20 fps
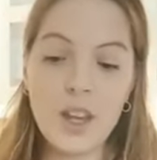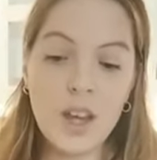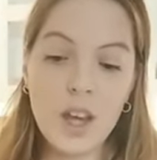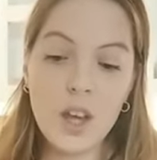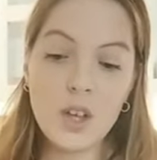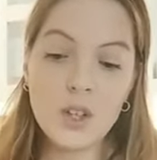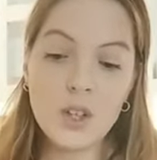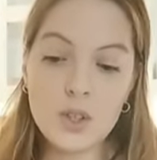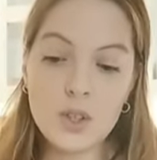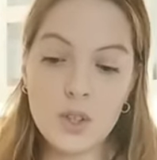
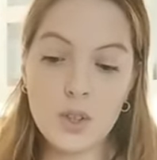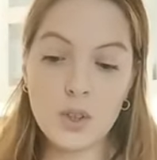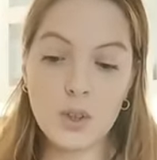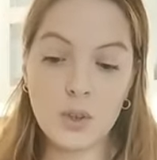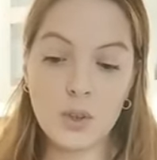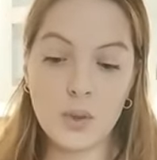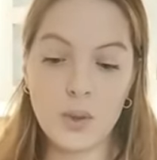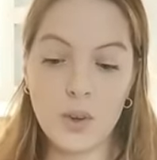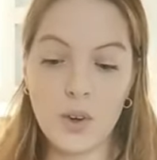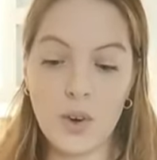
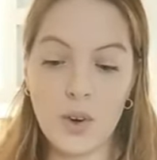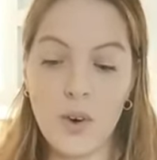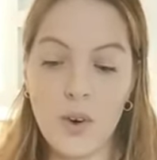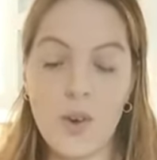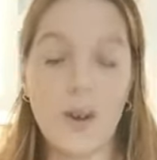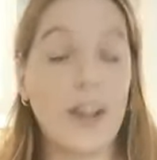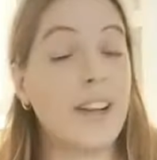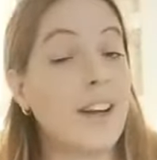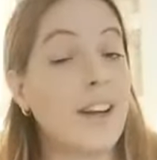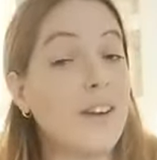So,
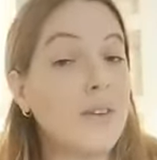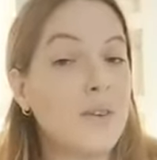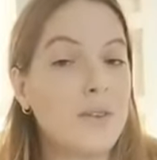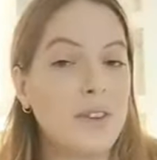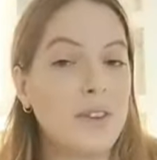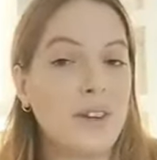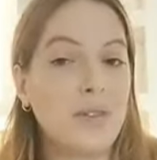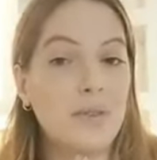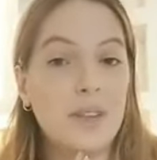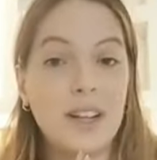another
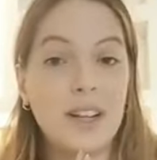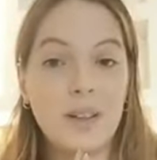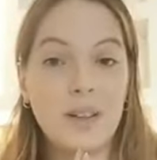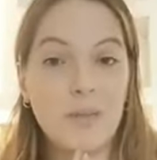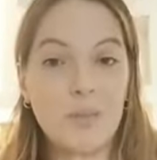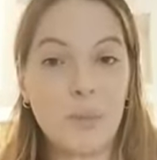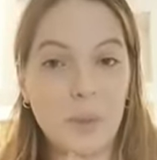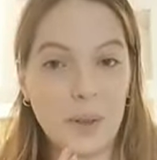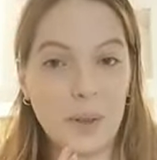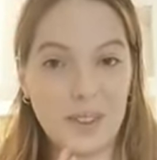thing really
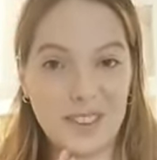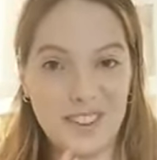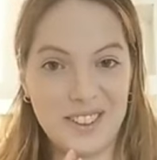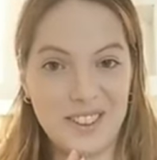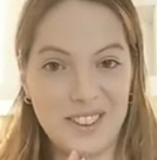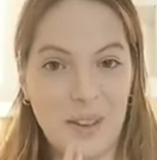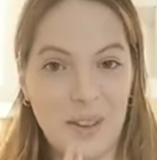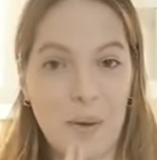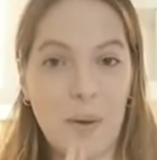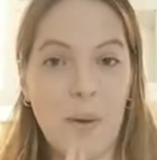
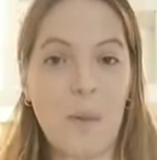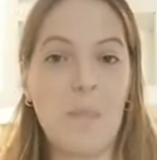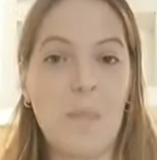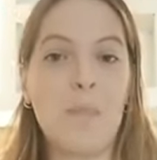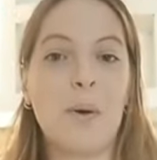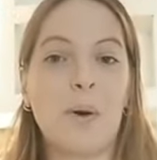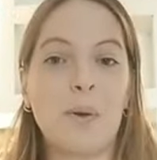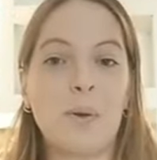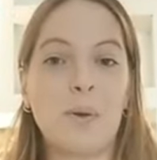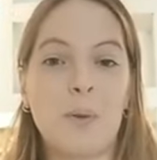important
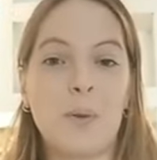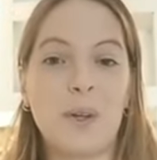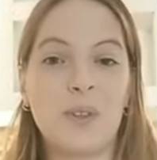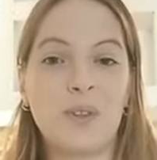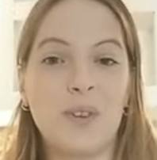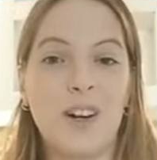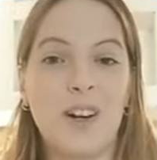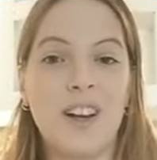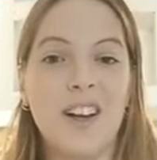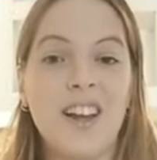about
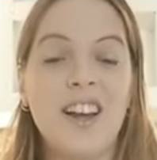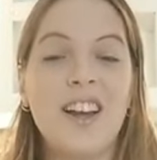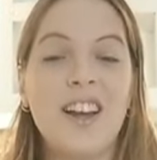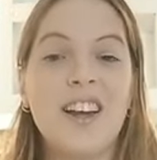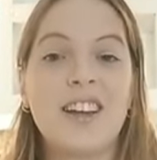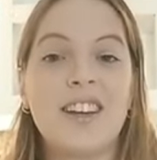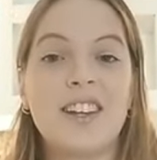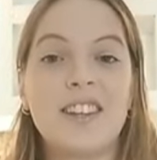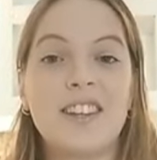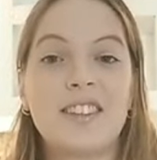patois
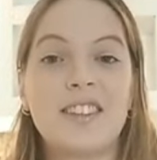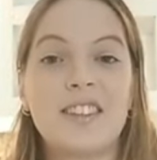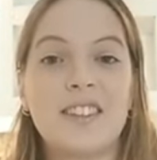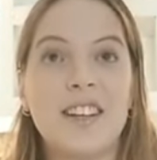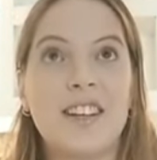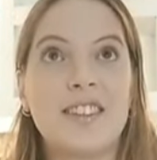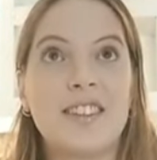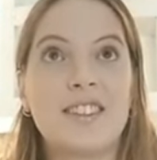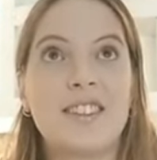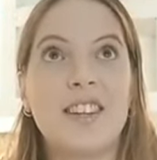is
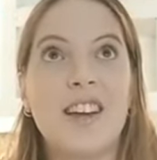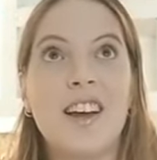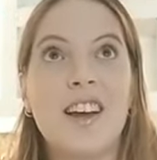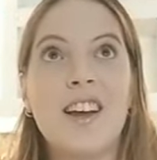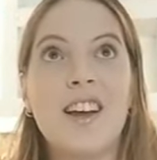that